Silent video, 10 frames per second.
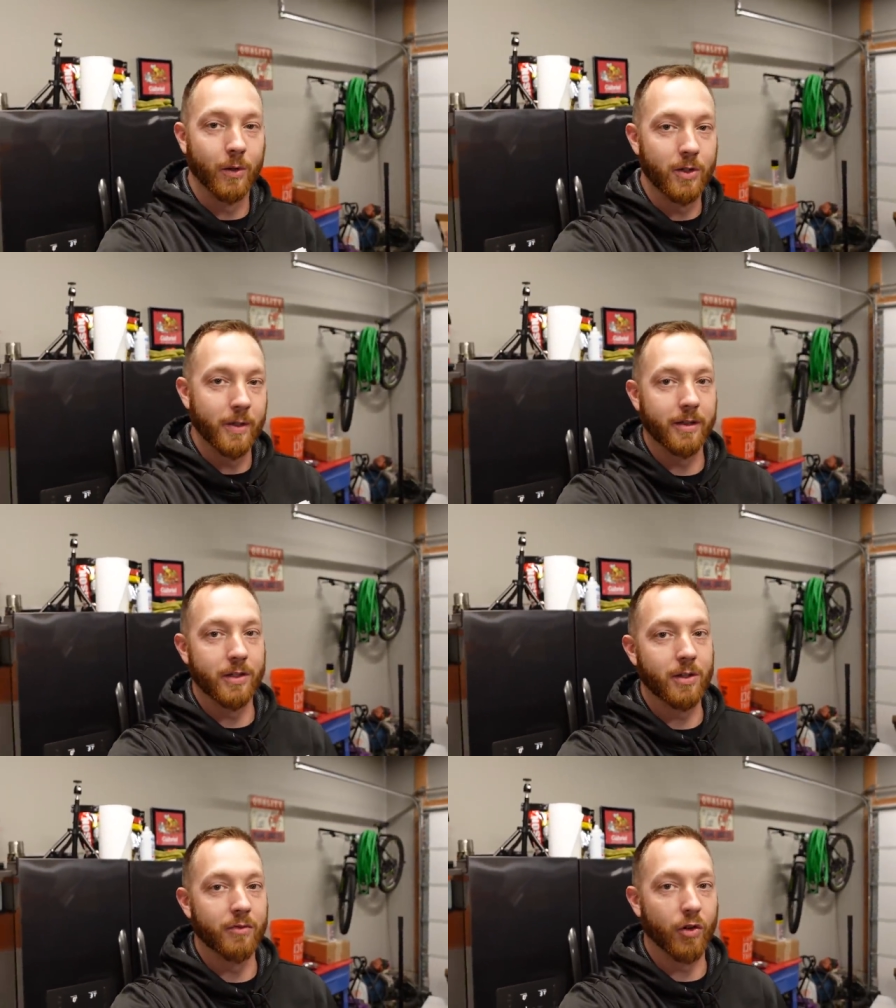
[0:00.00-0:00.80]
who were doing
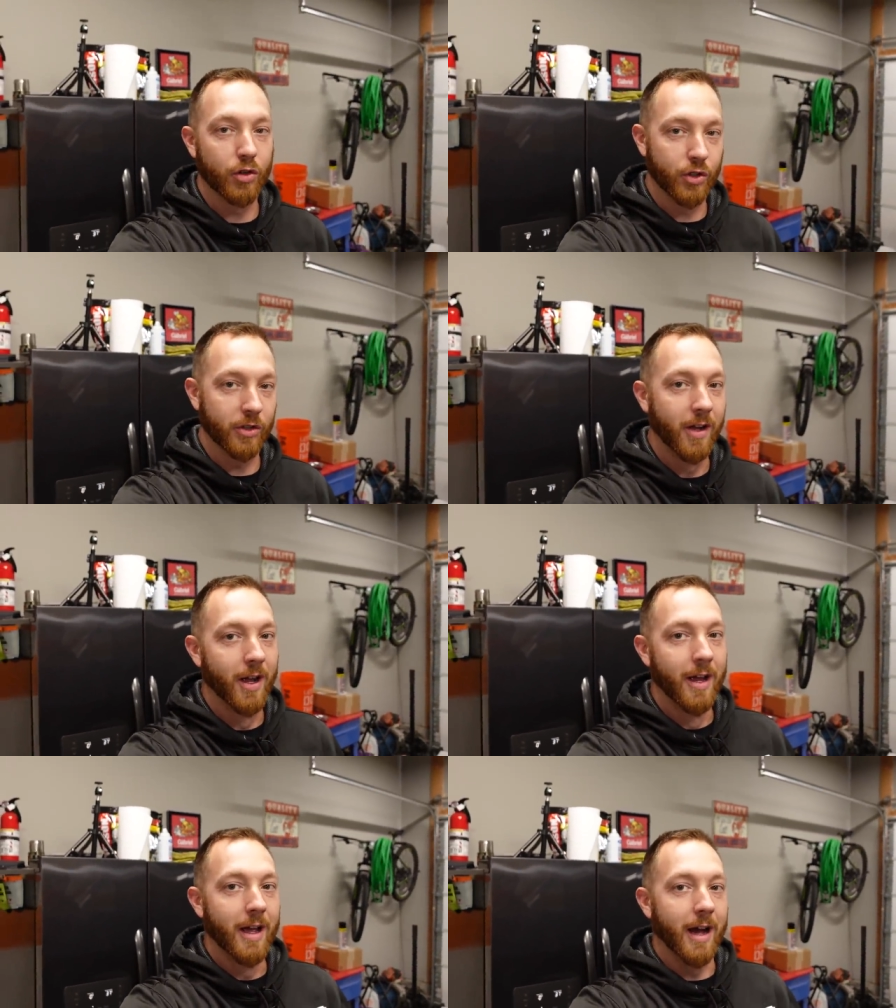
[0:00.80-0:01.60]
this conversion,
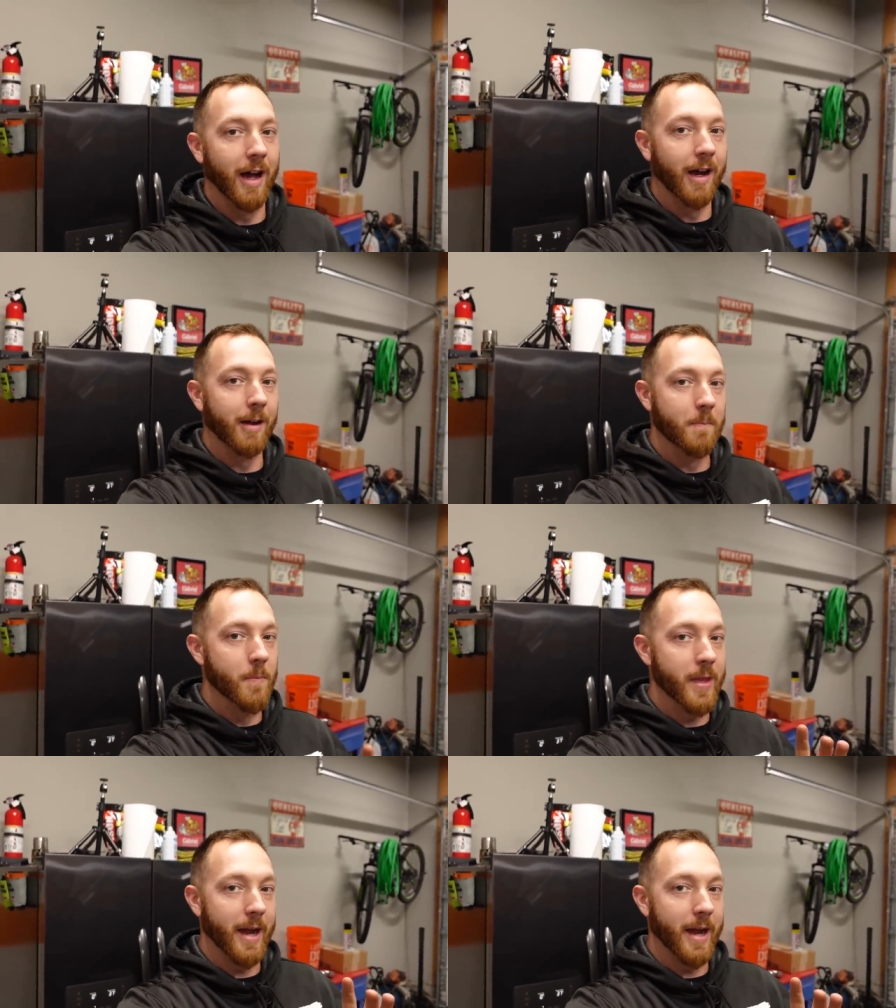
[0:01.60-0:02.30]
um,